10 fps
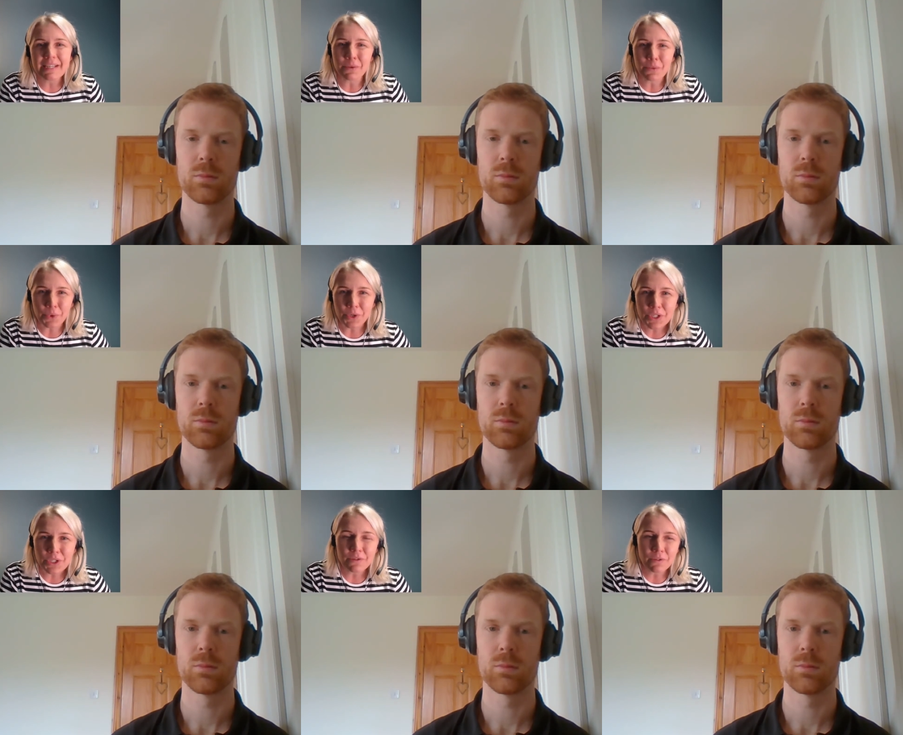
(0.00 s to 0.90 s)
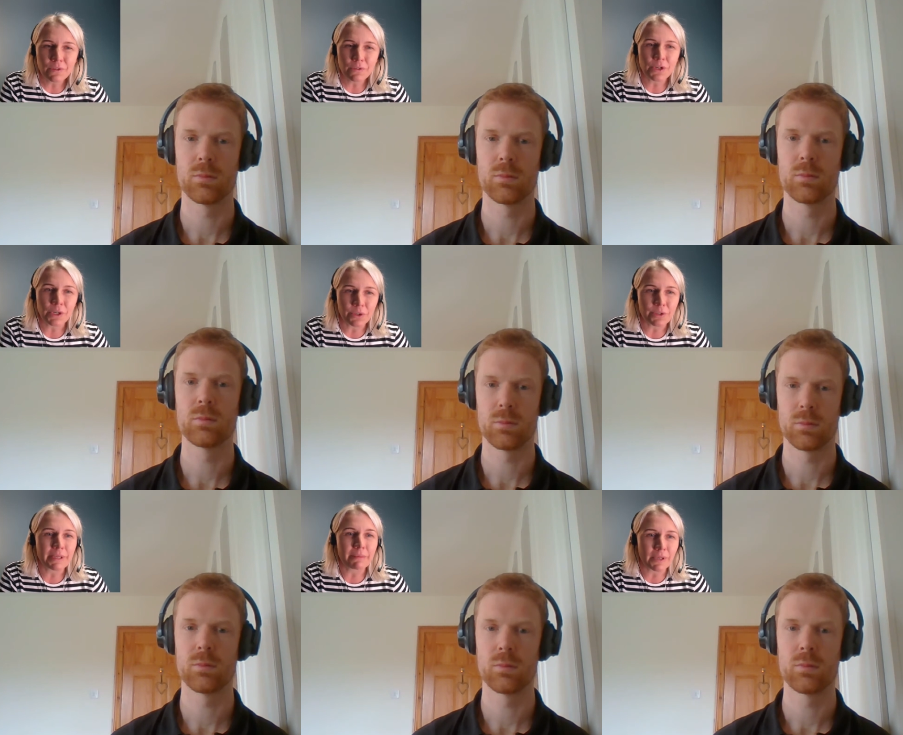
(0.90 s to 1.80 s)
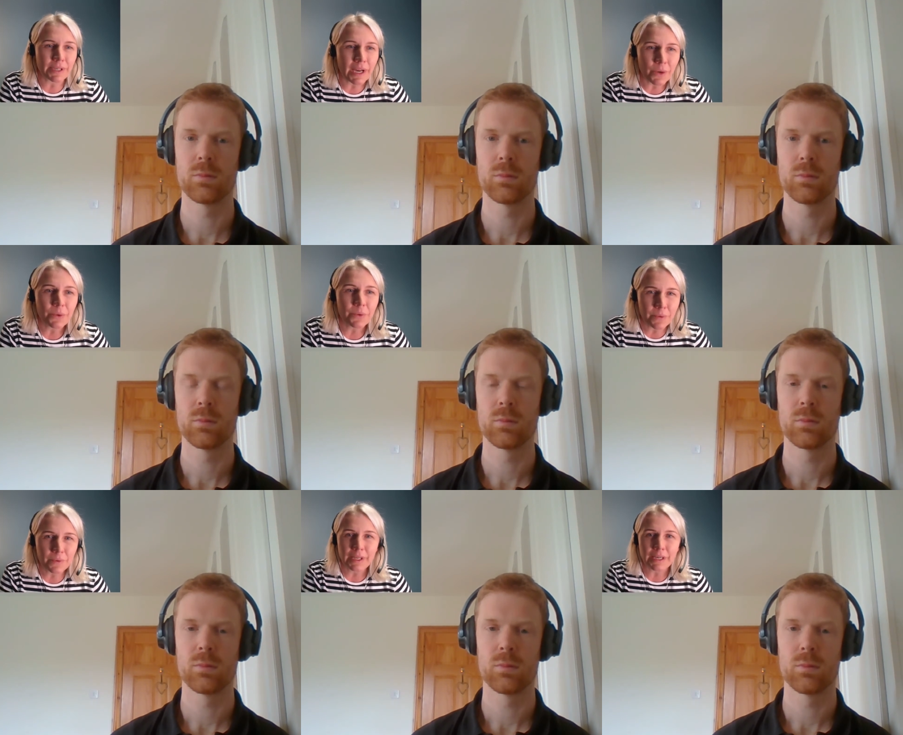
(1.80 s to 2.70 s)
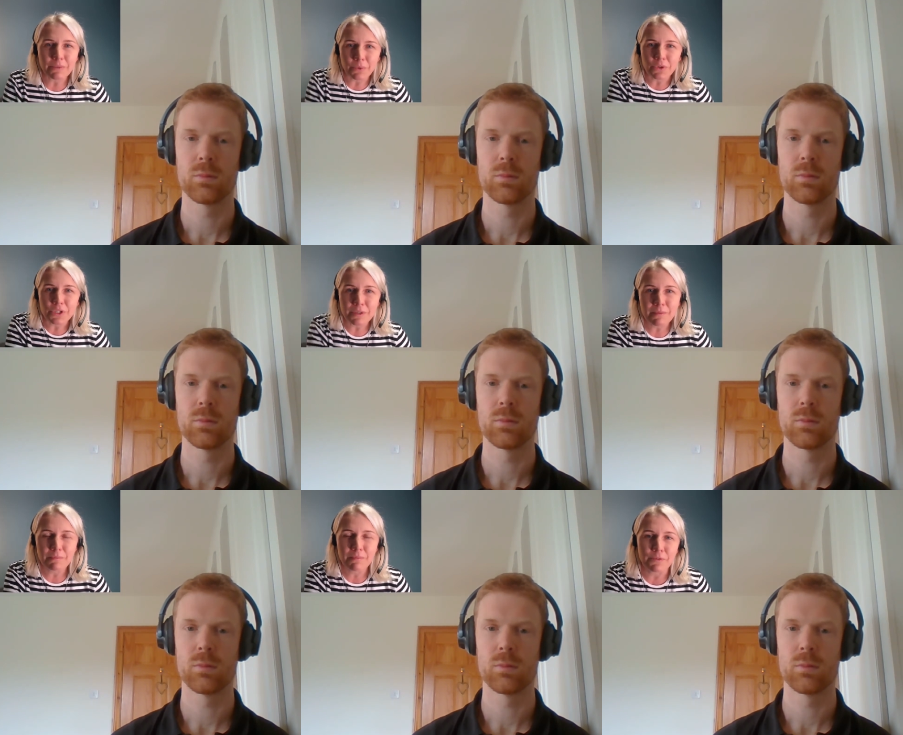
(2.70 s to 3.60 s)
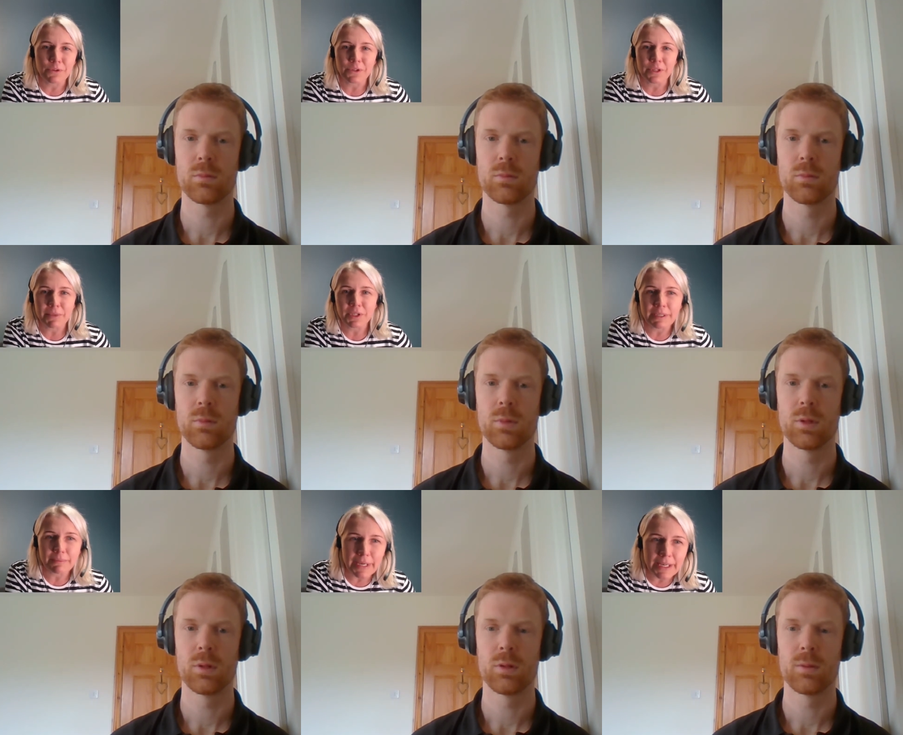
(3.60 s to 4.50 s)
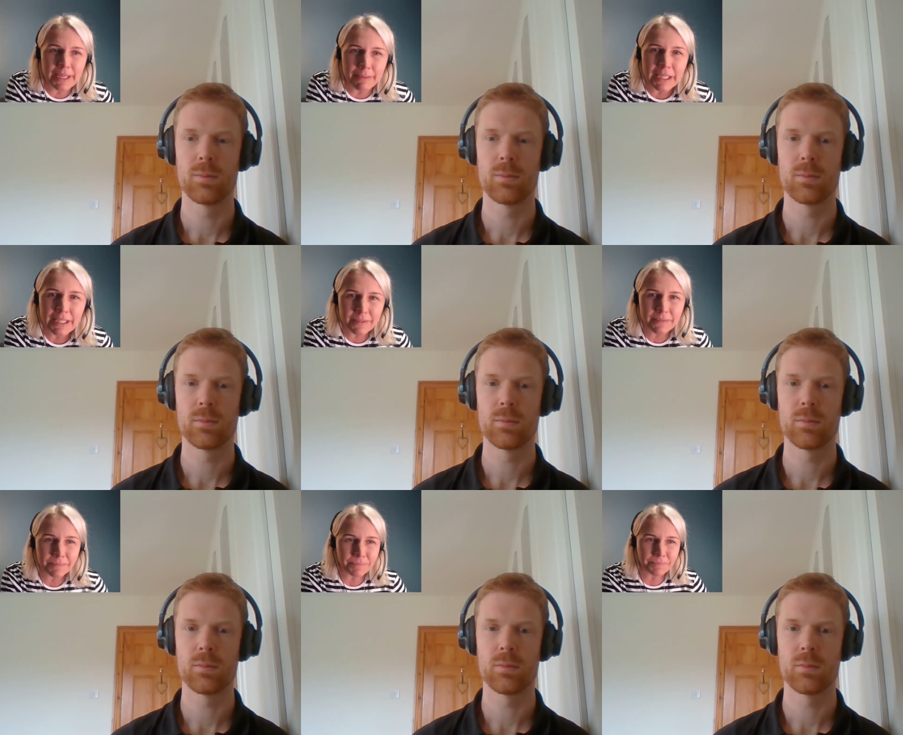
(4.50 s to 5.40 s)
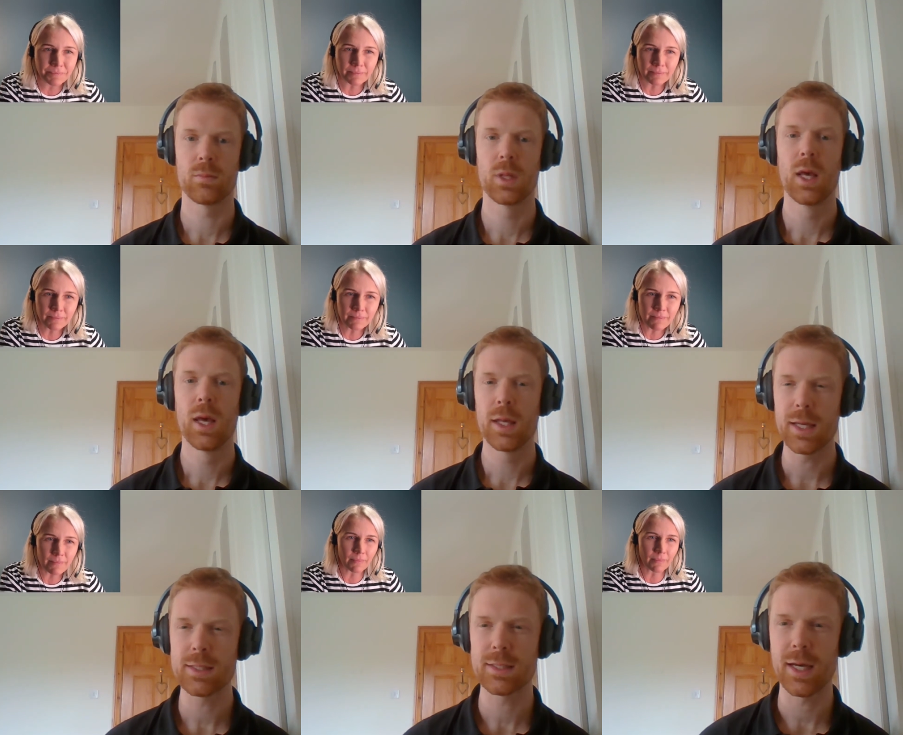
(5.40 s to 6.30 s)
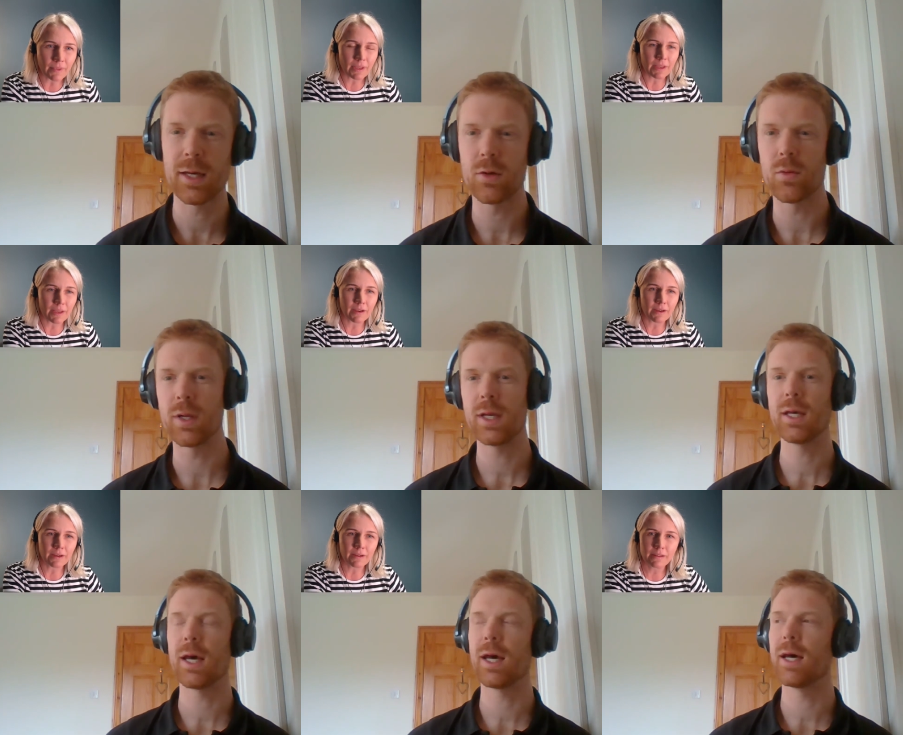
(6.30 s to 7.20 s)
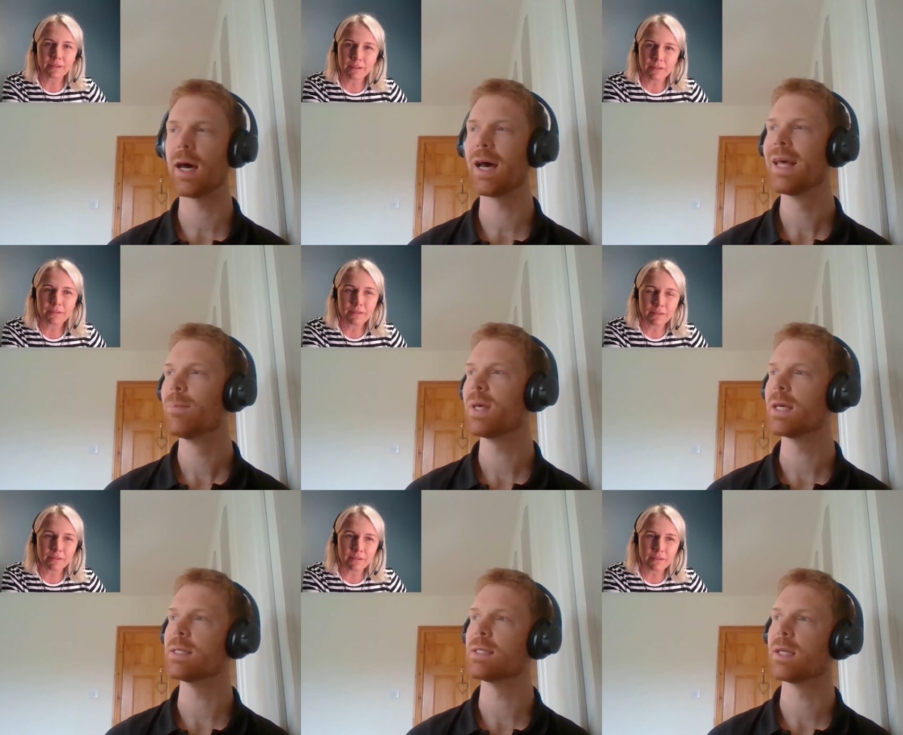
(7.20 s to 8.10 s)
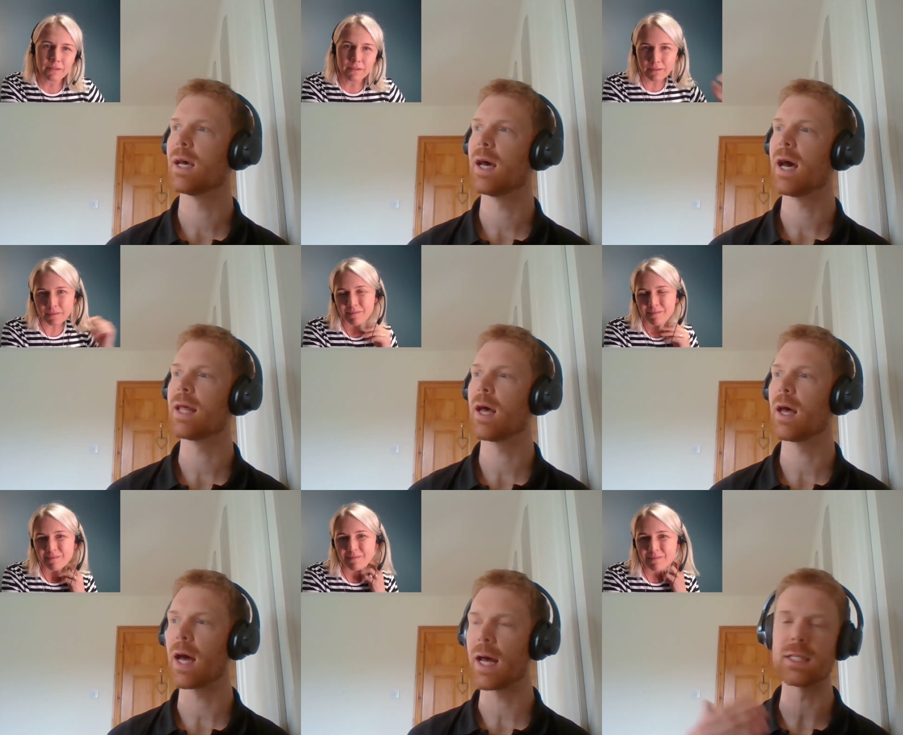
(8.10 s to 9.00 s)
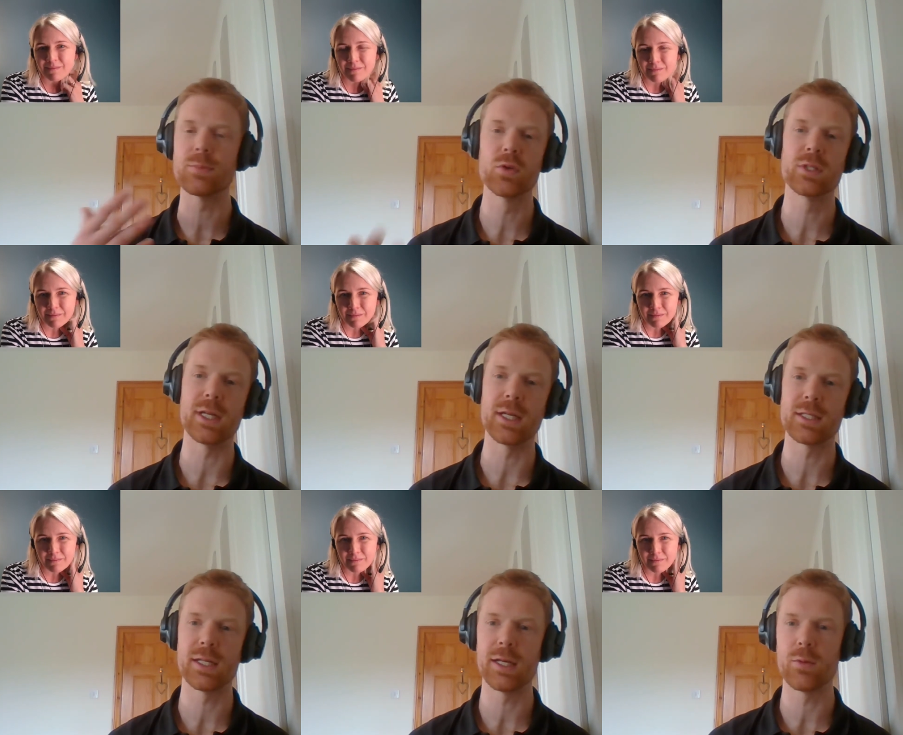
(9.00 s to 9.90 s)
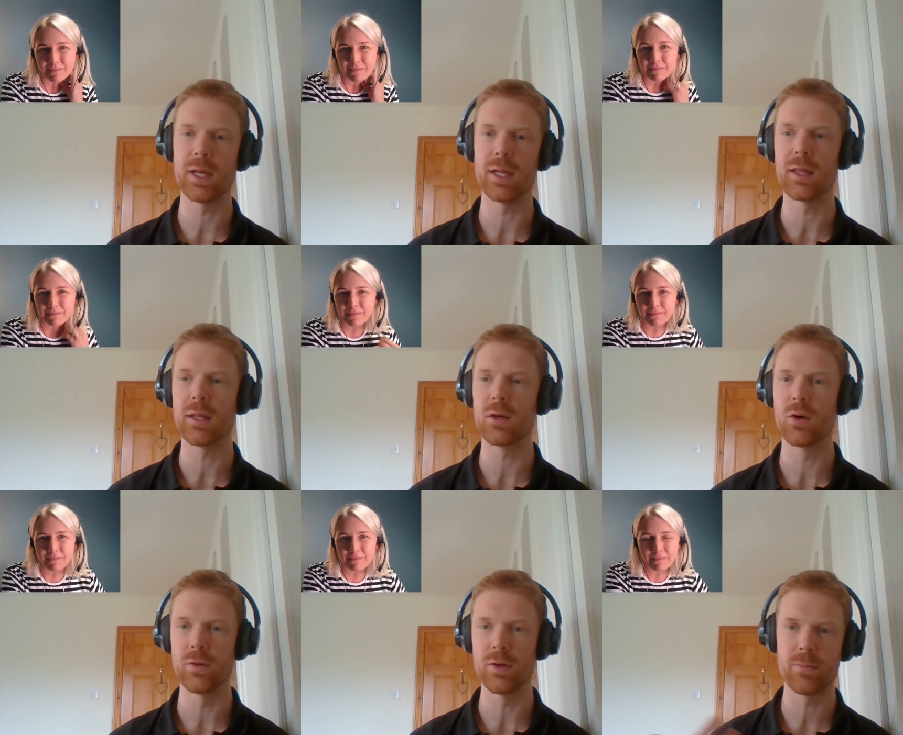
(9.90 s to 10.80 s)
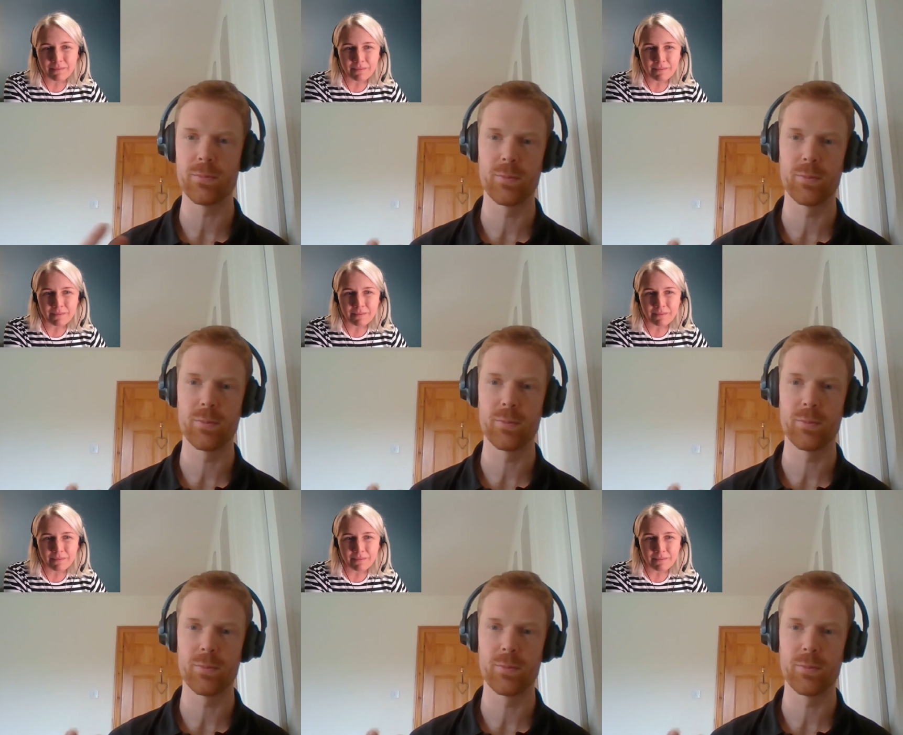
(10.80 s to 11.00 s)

Speaker 1: even worse for older people now than it was before the pandemic.
Speaker 2: Yes, I agree. Uh, because uh, I, I, I, suppose initially when the COVID